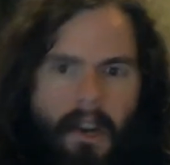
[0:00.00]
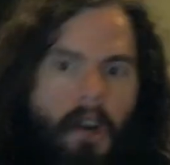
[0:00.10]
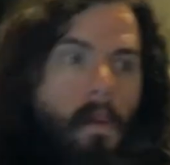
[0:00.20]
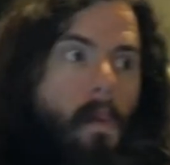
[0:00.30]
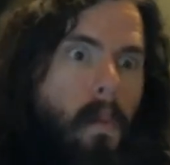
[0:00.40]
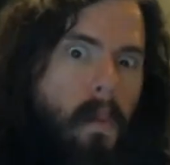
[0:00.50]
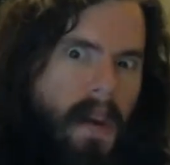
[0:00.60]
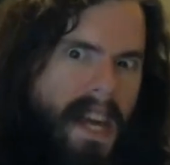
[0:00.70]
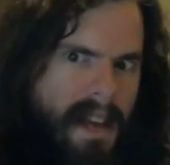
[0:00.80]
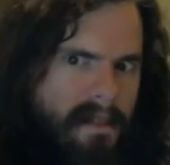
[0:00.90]

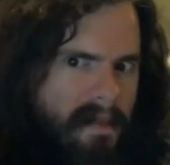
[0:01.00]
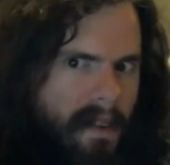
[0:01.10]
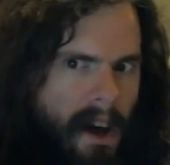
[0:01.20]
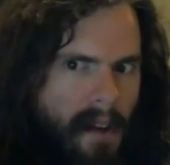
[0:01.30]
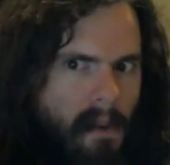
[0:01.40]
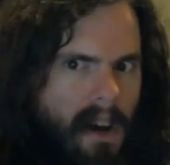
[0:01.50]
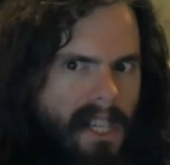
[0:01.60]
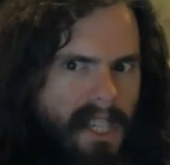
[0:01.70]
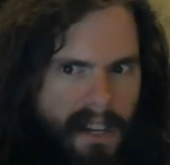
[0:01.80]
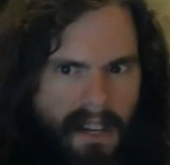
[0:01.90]
We fought
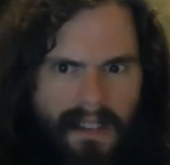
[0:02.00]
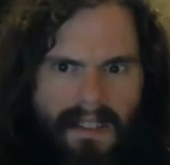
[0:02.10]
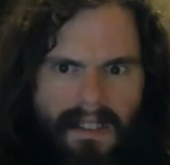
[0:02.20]
Russia.